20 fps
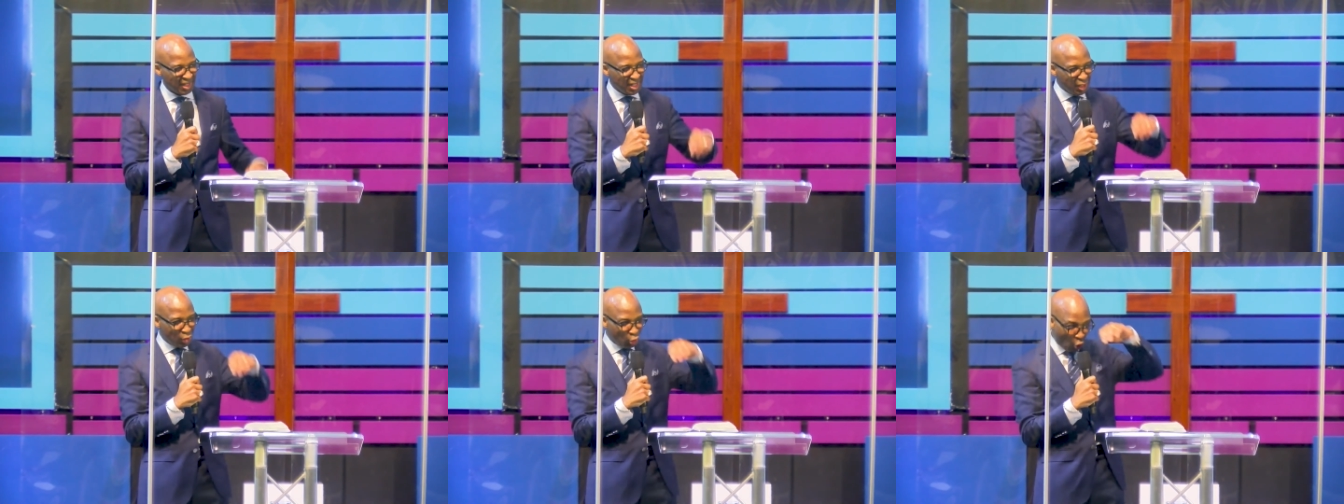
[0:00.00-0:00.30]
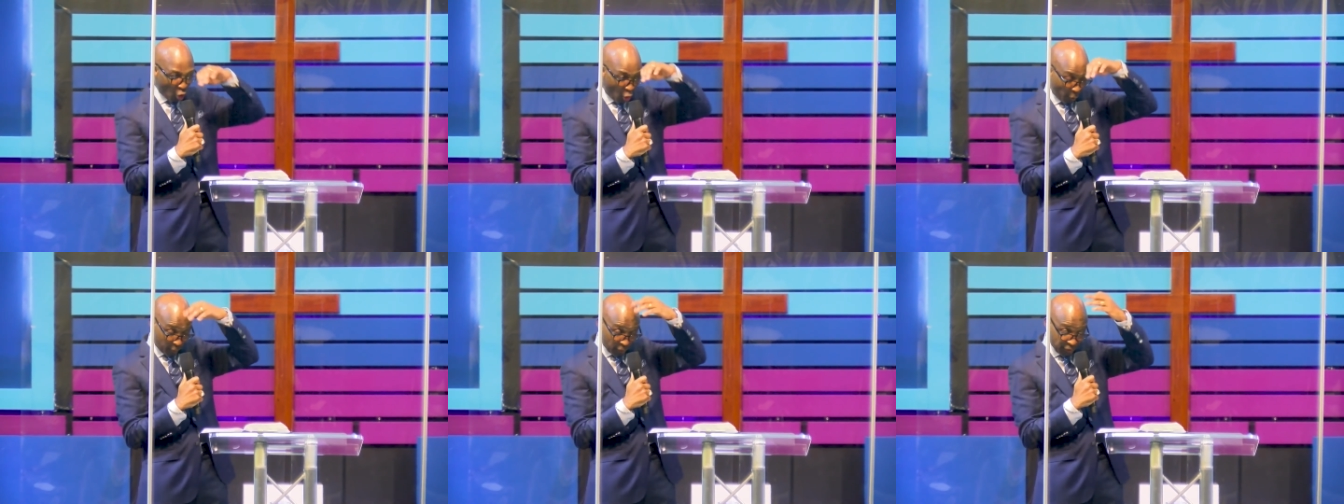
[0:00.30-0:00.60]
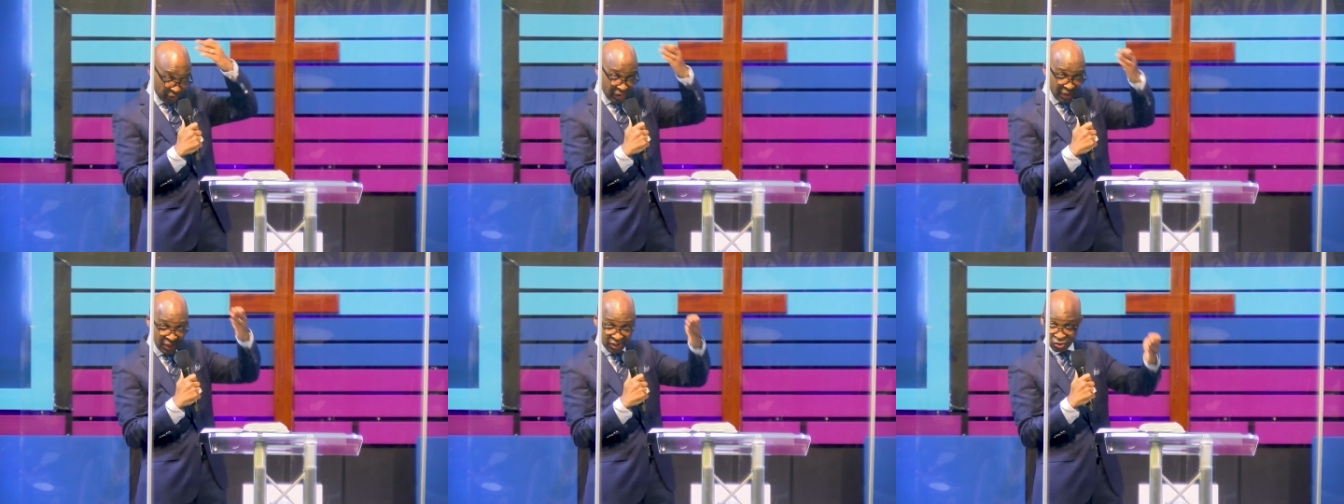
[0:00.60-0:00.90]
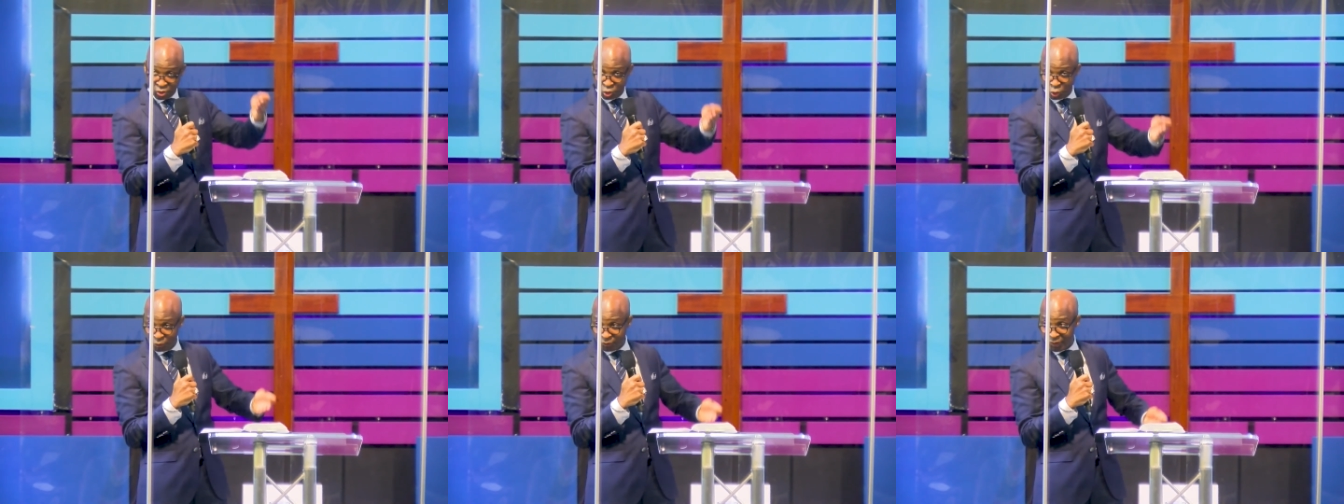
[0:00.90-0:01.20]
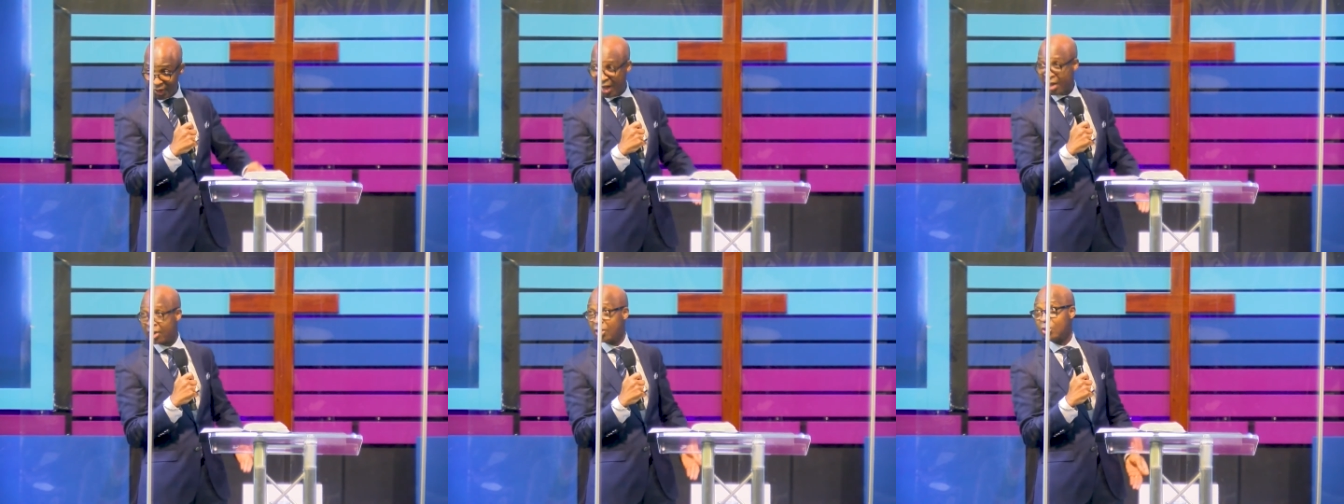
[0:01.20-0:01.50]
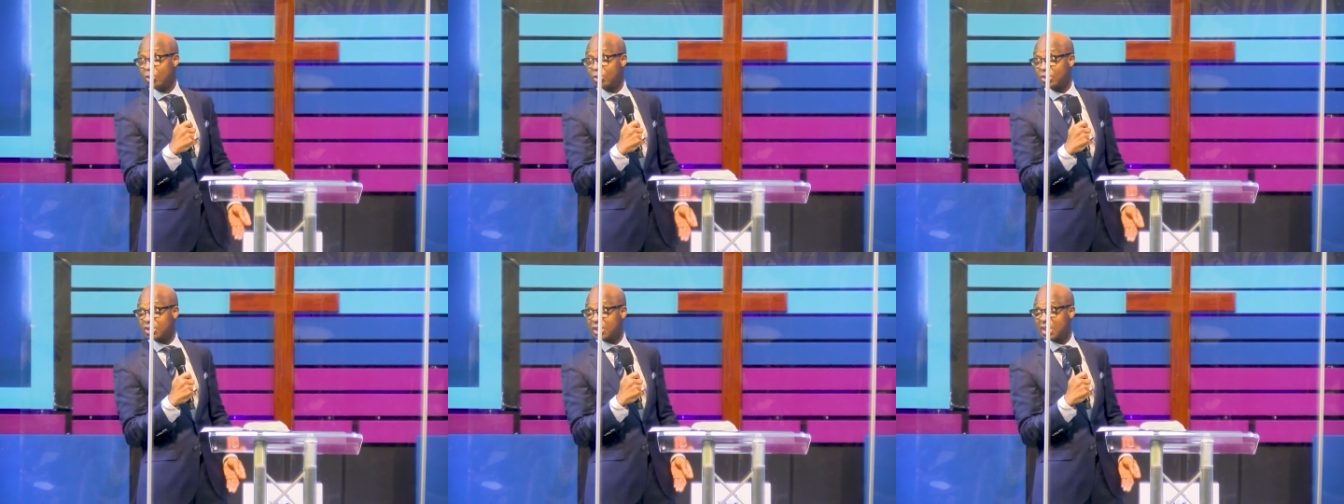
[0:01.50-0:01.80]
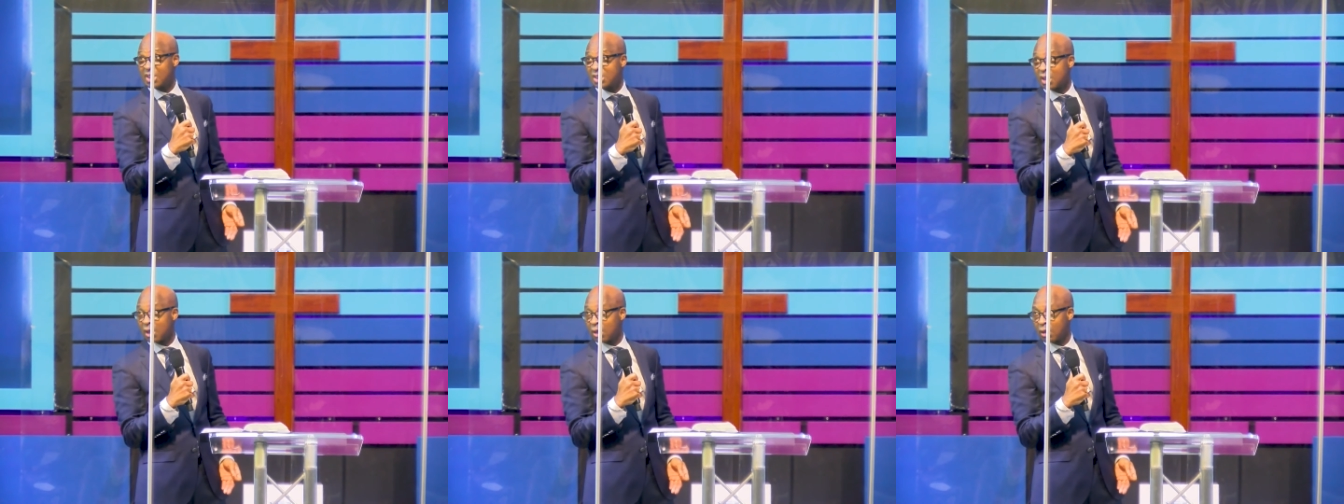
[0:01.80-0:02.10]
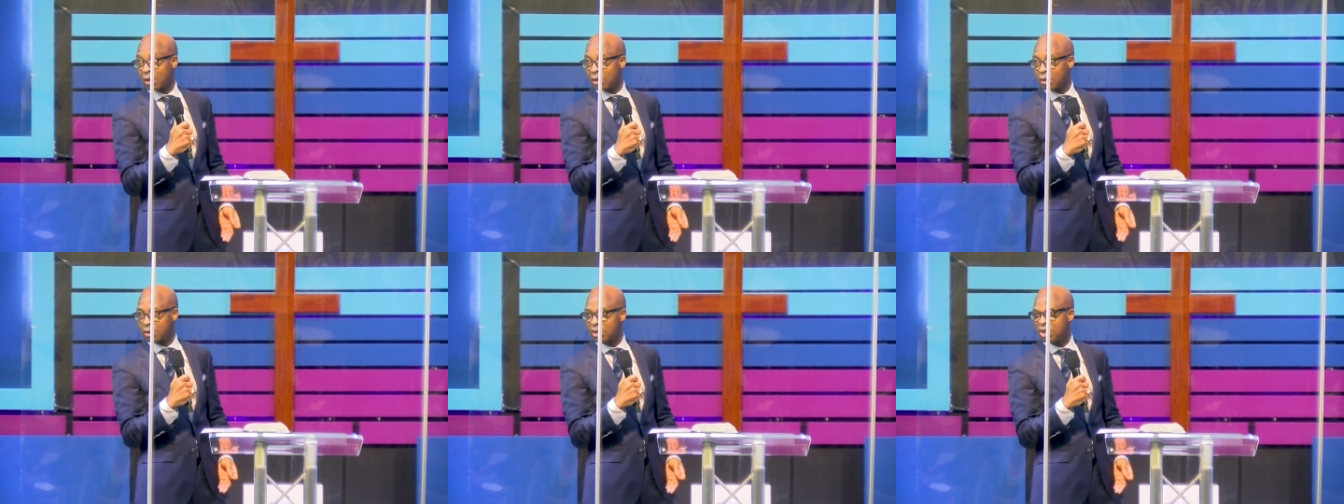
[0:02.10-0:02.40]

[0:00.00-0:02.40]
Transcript: He opened his duvet and looked and said, oh,